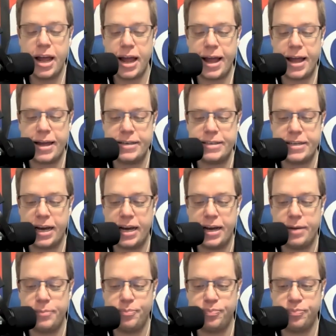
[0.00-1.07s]
And
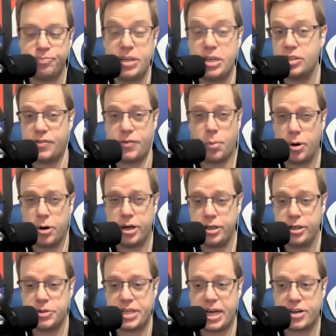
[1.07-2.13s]
Peter Svoboda
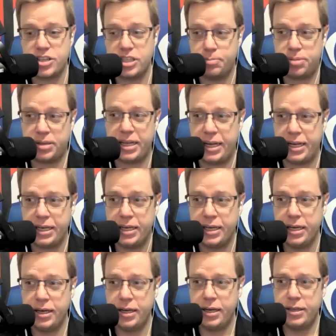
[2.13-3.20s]
used to actually play
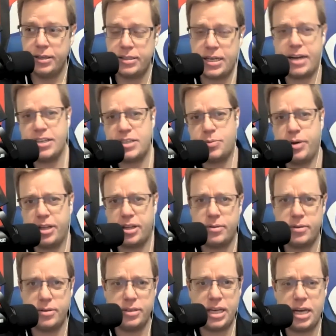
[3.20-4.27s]
tennis with
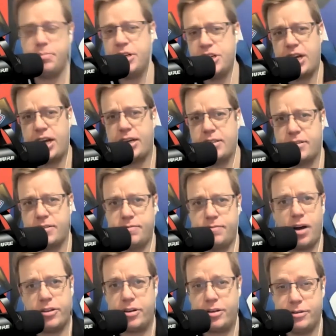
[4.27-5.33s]
Jan Mišák's
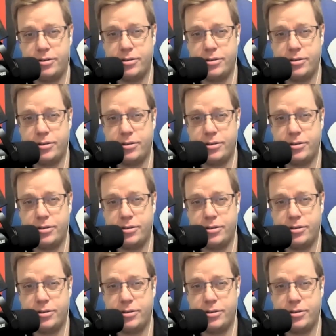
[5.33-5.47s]
father.